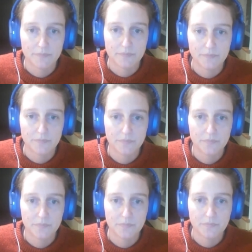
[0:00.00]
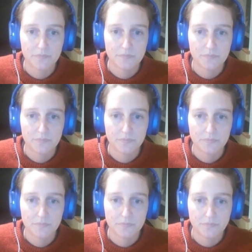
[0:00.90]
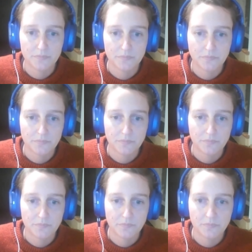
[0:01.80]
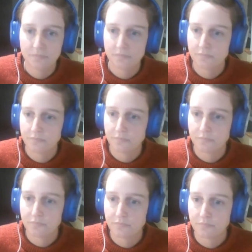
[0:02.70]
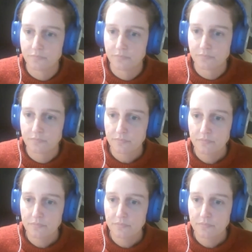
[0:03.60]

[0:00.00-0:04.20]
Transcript: (no one is talking)